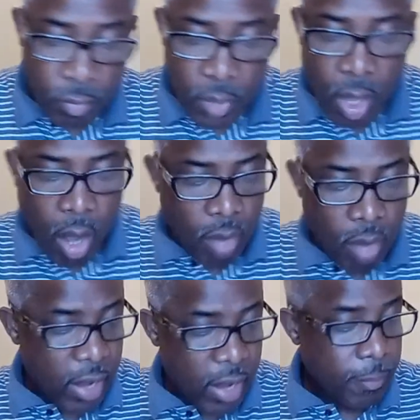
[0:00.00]
All
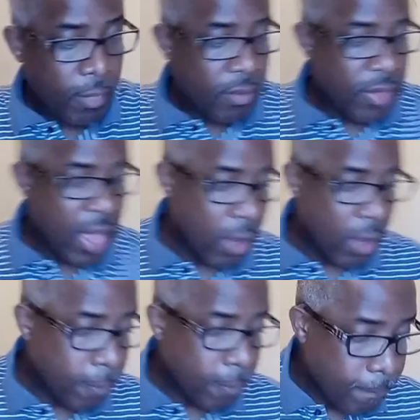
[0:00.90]
right.
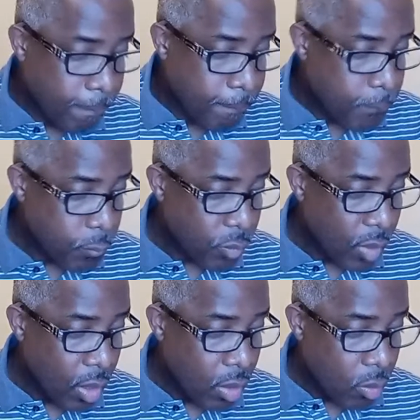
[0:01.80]
Now,
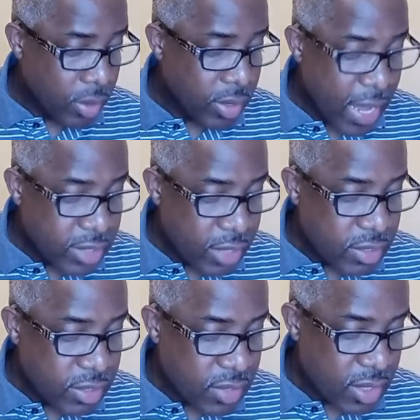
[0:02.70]
when the
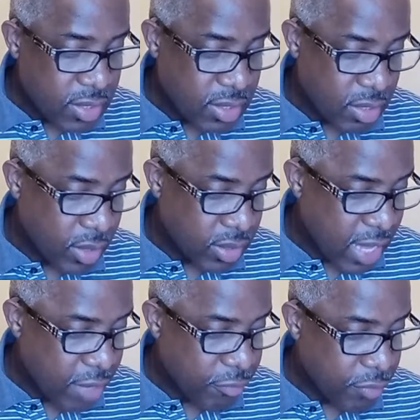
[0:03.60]
digestive system does
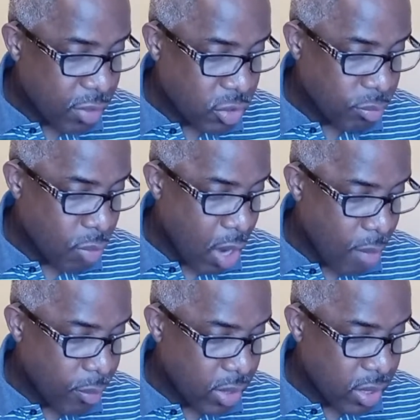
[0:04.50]
not function
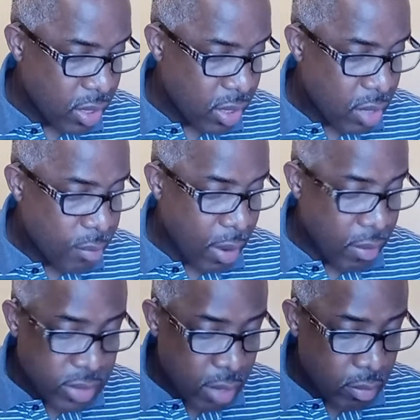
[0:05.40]
properly,
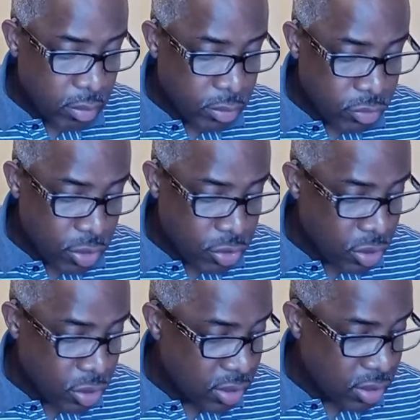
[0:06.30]
parenteral
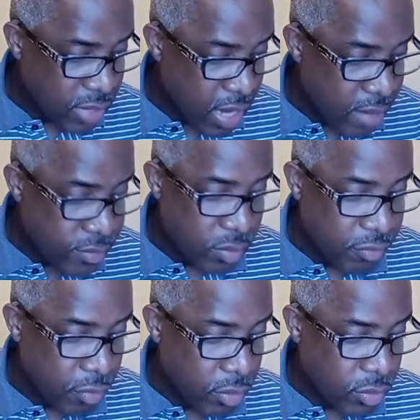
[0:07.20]
nutrition, sometimes
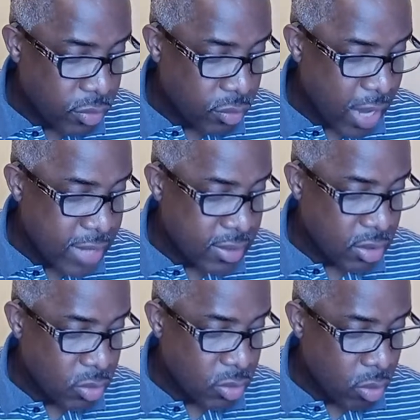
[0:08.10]
referred to as a
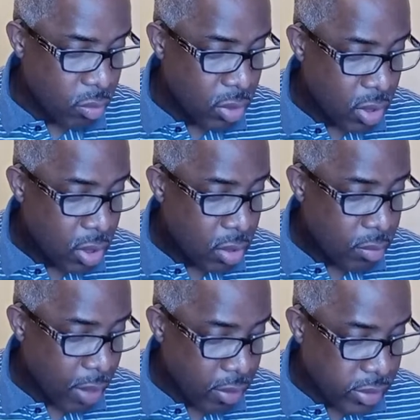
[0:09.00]
total
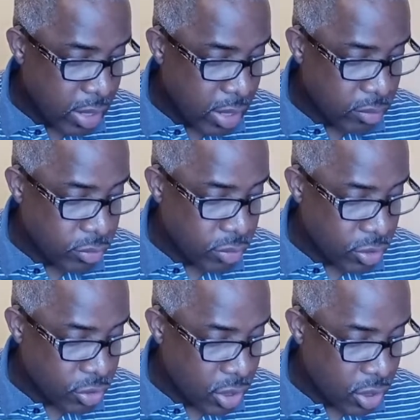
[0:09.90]
parenteral
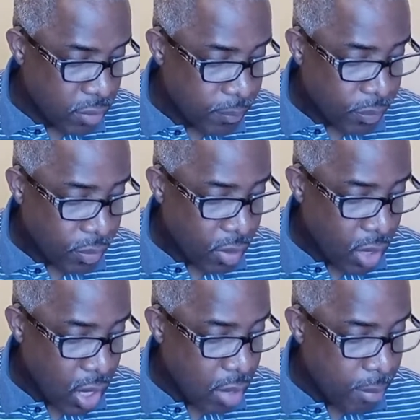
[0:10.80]
nutrition,
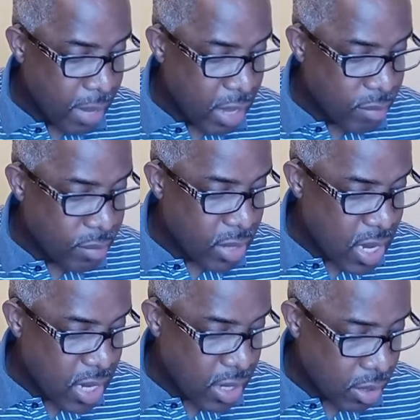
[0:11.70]
may be
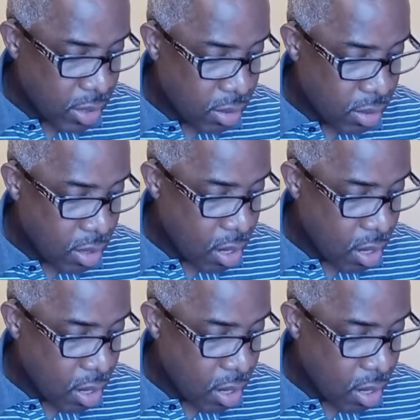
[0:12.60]
needed. All